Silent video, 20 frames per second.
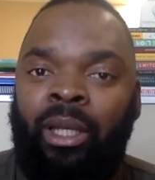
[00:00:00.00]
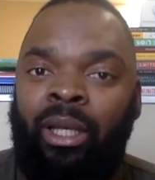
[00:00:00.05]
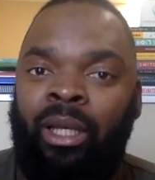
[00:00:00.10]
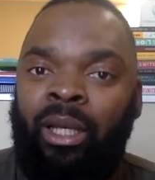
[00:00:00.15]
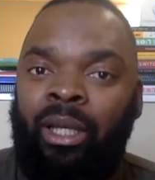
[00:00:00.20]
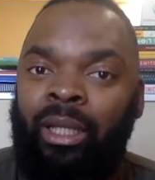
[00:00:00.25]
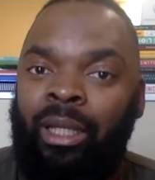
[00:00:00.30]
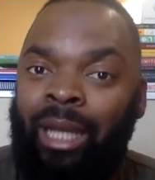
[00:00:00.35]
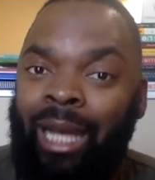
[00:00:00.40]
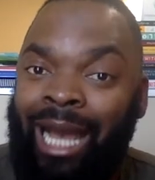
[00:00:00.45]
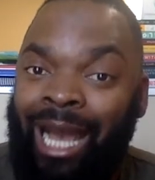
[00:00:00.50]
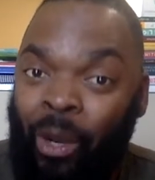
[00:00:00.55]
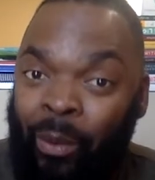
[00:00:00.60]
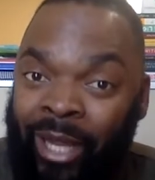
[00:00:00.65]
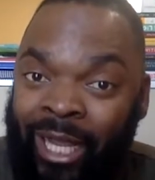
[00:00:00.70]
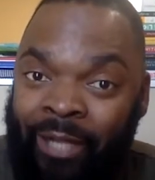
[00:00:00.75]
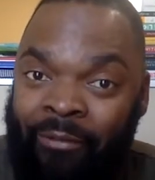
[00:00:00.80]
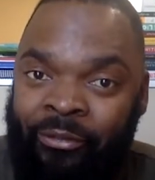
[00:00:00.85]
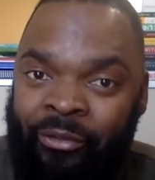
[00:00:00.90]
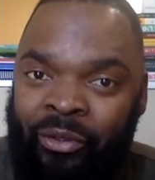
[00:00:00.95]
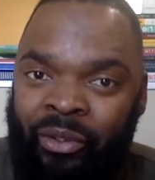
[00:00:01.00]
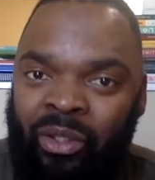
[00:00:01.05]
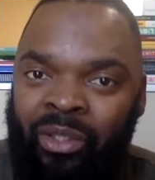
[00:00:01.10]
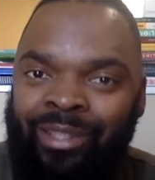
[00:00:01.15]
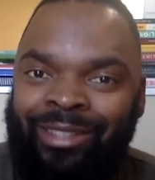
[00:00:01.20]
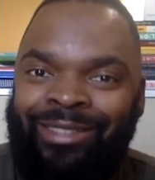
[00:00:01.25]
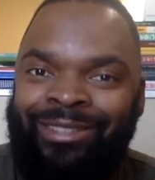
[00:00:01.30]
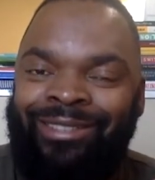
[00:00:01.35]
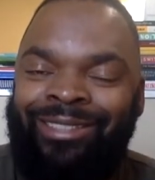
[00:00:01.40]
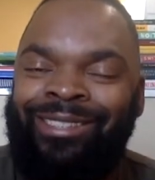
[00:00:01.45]
However,
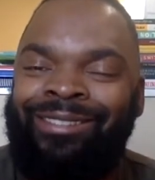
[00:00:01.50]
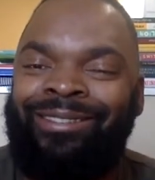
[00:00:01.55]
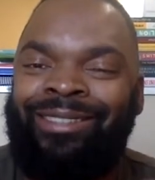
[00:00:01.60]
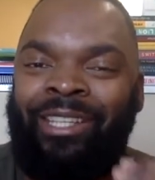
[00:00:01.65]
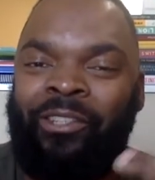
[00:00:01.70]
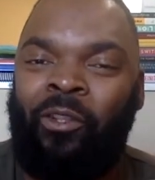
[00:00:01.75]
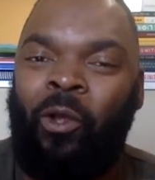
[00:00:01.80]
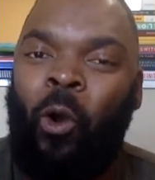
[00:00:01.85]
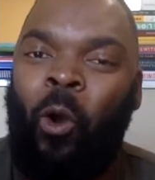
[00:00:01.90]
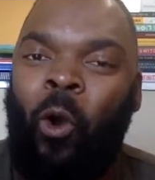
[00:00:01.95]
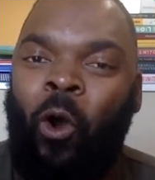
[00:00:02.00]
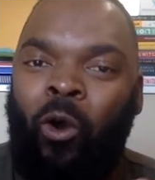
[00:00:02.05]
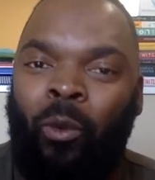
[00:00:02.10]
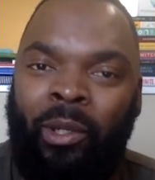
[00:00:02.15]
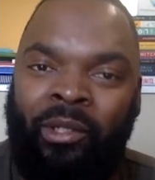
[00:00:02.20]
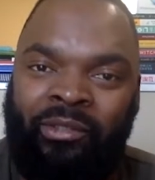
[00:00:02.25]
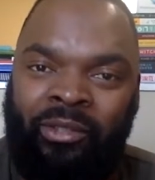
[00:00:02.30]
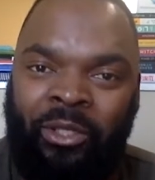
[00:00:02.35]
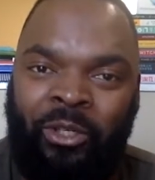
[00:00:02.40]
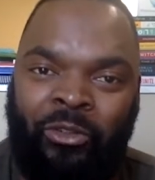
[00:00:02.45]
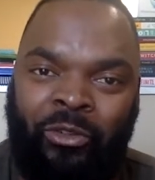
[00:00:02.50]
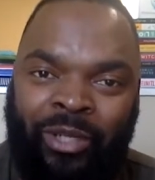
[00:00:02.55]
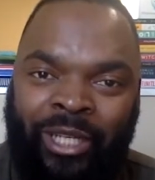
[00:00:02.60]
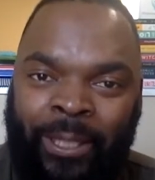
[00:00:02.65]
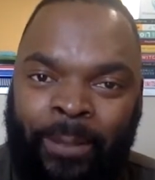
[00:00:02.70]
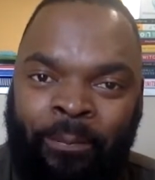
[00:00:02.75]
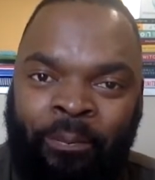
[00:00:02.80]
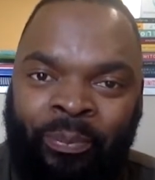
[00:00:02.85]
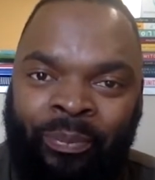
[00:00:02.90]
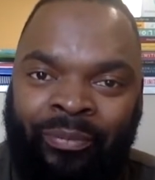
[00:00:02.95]
since they don't always agree,